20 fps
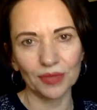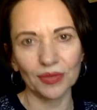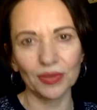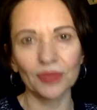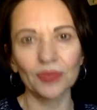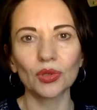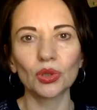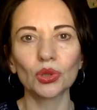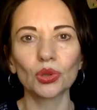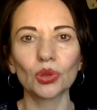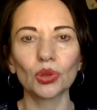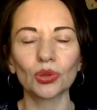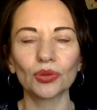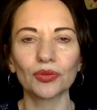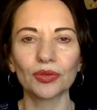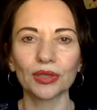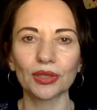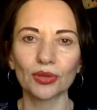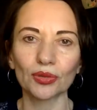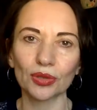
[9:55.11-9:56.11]
When we do
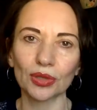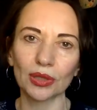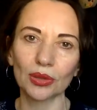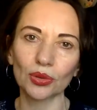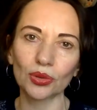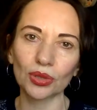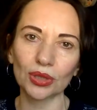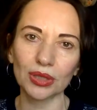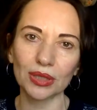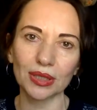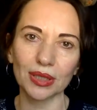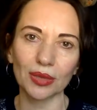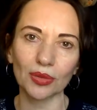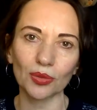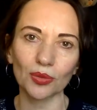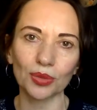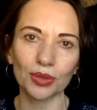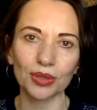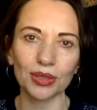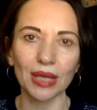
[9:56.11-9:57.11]
conflict resolution
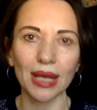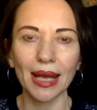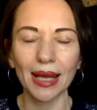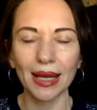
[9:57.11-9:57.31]
therapies,